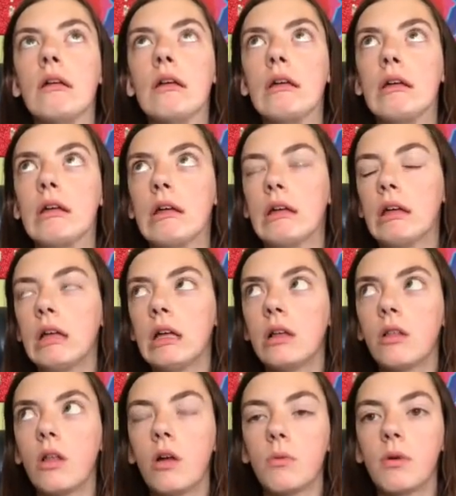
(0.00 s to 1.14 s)
how
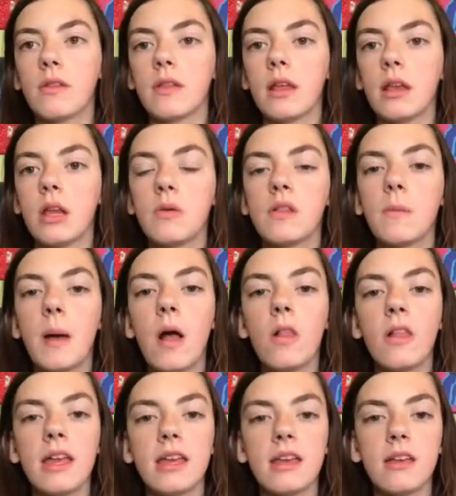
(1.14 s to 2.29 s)
long was it? It was about
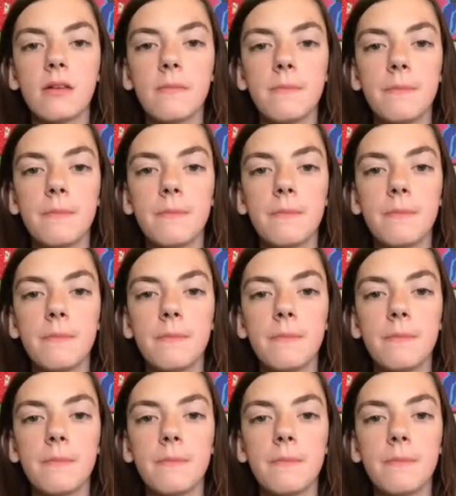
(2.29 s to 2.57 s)
like,